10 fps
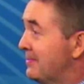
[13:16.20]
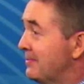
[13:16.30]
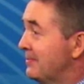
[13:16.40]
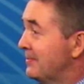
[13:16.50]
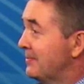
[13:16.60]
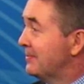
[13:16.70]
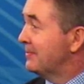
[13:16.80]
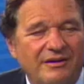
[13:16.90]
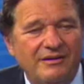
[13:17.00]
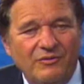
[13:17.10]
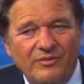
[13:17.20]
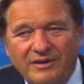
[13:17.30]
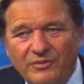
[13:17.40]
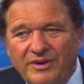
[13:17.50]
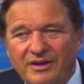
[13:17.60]
Yes.
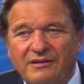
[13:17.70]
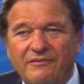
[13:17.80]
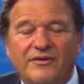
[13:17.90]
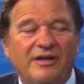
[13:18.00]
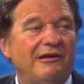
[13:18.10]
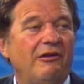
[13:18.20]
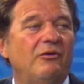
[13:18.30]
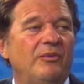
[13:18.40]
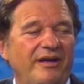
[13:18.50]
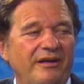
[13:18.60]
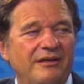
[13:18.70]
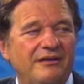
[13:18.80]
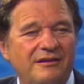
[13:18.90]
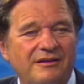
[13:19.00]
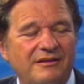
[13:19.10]
Well, we've got a long way.
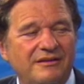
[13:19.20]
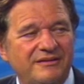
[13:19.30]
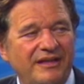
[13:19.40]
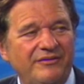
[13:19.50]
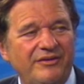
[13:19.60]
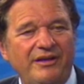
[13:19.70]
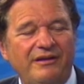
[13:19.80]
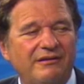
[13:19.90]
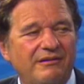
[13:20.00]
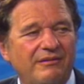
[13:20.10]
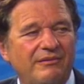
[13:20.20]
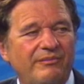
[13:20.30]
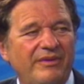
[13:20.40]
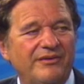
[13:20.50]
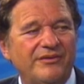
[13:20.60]
Stenting,
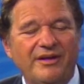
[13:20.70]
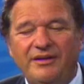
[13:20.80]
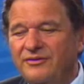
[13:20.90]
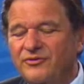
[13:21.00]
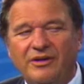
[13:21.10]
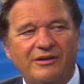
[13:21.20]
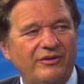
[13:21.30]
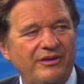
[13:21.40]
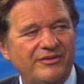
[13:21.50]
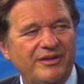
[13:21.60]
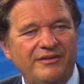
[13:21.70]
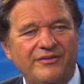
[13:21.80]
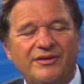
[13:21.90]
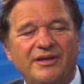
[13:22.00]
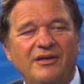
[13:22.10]
bare stents, drug-eluting stents.
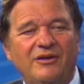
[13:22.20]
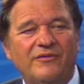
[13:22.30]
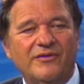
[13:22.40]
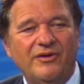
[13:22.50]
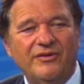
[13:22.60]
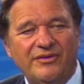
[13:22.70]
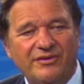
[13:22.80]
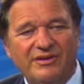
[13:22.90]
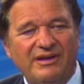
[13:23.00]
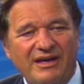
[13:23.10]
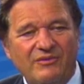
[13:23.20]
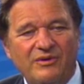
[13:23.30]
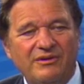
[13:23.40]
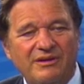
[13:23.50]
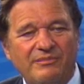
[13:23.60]
Of course, I
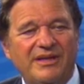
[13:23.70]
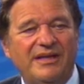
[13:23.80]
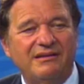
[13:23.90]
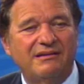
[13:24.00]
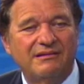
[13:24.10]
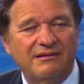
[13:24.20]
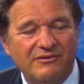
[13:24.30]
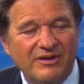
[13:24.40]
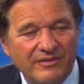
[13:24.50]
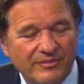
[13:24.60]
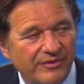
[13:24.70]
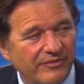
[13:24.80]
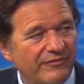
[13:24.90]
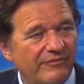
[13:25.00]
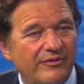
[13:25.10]
would rather
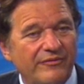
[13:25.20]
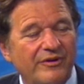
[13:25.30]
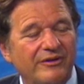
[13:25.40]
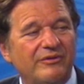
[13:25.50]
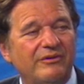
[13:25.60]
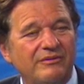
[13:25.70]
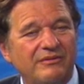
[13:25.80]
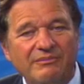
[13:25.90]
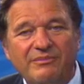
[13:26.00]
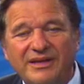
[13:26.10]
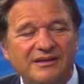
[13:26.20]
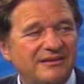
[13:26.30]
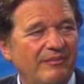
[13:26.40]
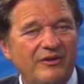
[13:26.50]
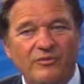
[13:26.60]
prefer to implant
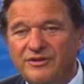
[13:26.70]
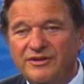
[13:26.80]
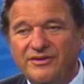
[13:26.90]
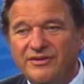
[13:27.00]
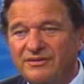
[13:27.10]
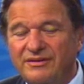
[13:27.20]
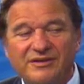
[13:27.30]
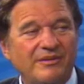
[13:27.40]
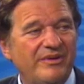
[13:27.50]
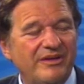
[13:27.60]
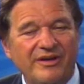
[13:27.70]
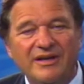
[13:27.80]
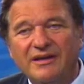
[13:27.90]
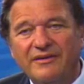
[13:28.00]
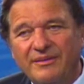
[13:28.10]
something which is disappearing.
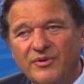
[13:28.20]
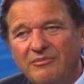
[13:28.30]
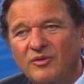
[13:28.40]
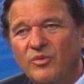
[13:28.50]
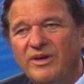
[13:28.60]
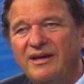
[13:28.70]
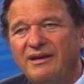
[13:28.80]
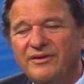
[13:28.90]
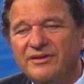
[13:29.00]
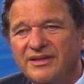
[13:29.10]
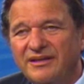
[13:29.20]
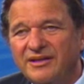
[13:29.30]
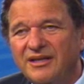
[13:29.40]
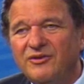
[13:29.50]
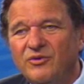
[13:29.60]
The problem we have is that
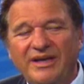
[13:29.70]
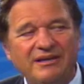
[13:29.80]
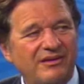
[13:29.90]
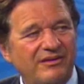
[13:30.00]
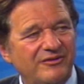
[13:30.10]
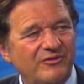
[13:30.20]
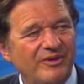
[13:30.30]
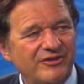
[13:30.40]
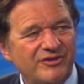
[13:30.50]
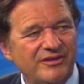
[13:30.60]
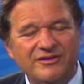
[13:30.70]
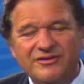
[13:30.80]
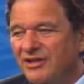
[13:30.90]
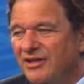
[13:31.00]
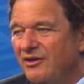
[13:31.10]
to answer these questions,
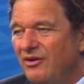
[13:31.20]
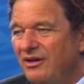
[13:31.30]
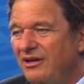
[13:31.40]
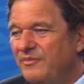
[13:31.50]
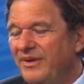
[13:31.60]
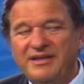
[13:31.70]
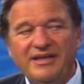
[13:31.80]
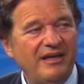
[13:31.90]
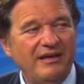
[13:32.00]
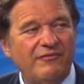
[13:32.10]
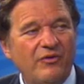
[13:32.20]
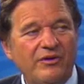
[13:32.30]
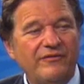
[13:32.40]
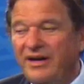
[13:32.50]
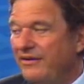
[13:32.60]
it may take 4 or
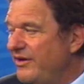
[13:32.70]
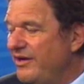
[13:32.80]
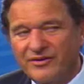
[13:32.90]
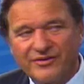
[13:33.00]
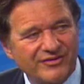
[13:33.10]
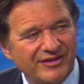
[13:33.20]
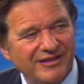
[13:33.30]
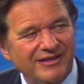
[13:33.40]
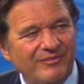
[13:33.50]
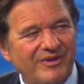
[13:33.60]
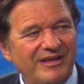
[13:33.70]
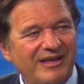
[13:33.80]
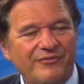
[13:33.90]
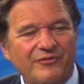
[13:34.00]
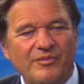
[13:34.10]
5 years. But I
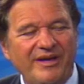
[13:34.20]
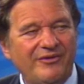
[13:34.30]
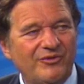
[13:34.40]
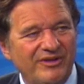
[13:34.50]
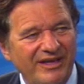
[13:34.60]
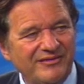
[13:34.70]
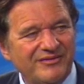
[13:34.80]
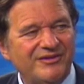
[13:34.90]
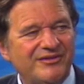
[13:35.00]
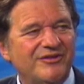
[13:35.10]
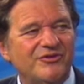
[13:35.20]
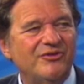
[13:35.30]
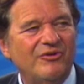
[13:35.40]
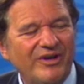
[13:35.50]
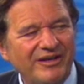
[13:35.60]
have to make today's decision
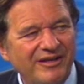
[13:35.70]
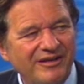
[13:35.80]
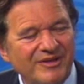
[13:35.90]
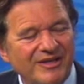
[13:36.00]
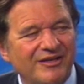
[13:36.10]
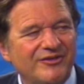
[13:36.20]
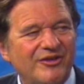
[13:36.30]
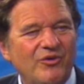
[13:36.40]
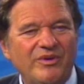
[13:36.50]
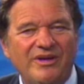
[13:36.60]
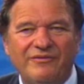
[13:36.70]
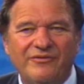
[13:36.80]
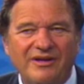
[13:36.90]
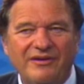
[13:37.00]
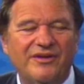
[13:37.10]
already. So we have
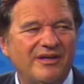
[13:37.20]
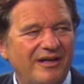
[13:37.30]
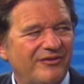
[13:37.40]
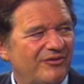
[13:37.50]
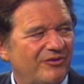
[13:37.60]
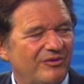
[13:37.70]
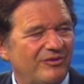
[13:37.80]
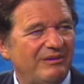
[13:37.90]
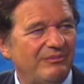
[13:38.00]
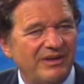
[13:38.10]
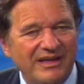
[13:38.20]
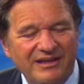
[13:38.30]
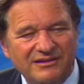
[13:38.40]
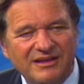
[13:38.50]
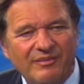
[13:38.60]
to have the guts to
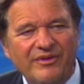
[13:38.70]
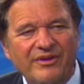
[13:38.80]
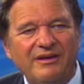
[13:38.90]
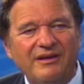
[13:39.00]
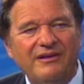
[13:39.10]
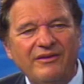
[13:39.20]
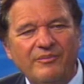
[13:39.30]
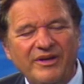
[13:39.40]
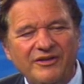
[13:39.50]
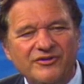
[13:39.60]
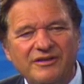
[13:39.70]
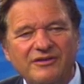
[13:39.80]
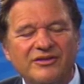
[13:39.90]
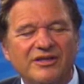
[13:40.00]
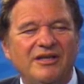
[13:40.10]
implant something in the patient,
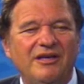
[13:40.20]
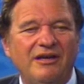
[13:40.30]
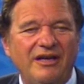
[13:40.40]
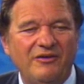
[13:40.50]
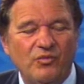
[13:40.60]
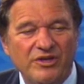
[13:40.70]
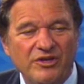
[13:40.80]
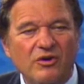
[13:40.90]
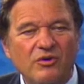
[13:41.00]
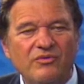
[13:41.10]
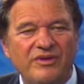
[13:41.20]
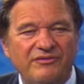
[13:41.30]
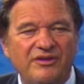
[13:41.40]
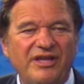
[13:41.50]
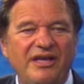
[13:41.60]
and we know that
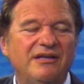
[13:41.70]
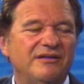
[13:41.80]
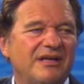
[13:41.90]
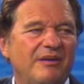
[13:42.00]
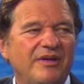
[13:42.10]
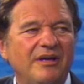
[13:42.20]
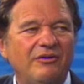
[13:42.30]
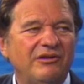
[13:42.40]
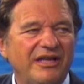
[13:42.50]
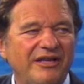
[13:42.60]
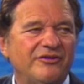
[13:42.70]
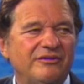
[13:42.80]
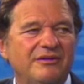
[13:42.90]
the data is coming out later.